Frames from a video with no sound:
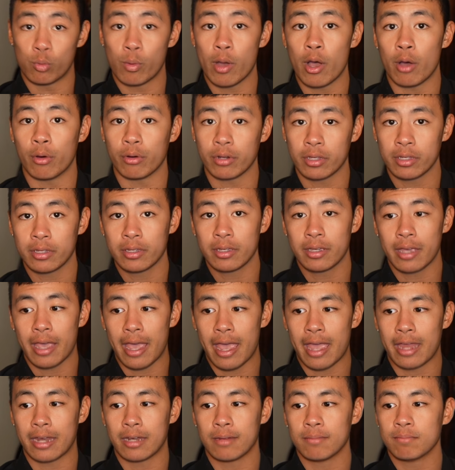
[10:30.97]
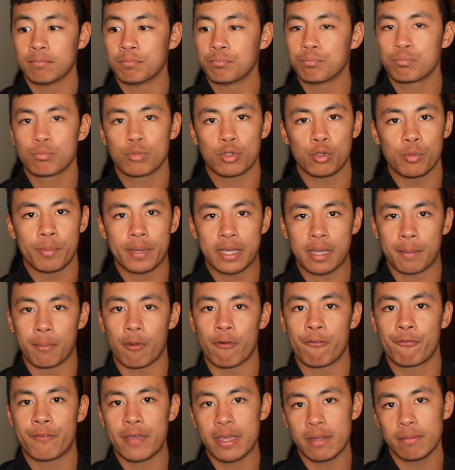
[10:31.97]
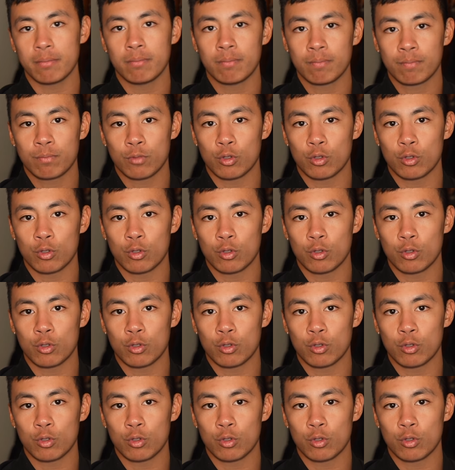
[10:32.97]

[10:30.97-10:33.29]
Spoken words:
world and you'll become more fit.